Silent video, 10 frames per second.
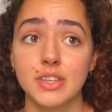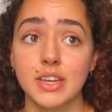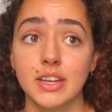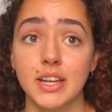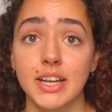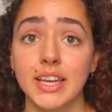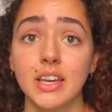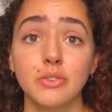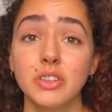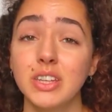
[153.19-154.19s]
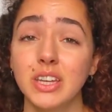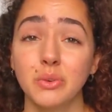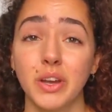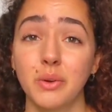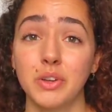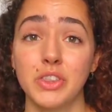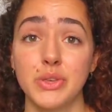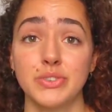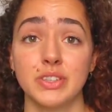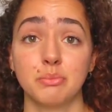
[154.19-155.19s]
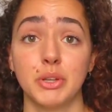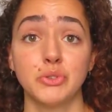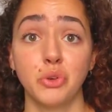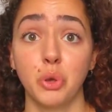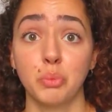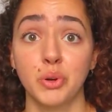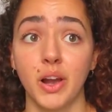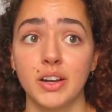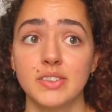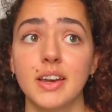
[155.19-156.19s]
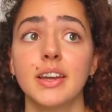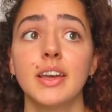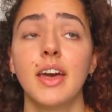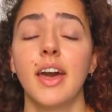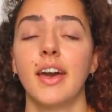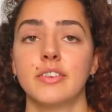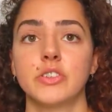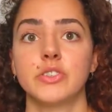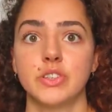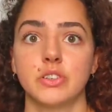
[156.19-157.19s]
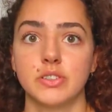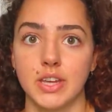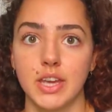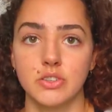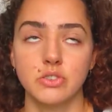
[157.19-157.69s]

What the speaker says: skin and I can't really get away with using benzoyl peroxide every single day.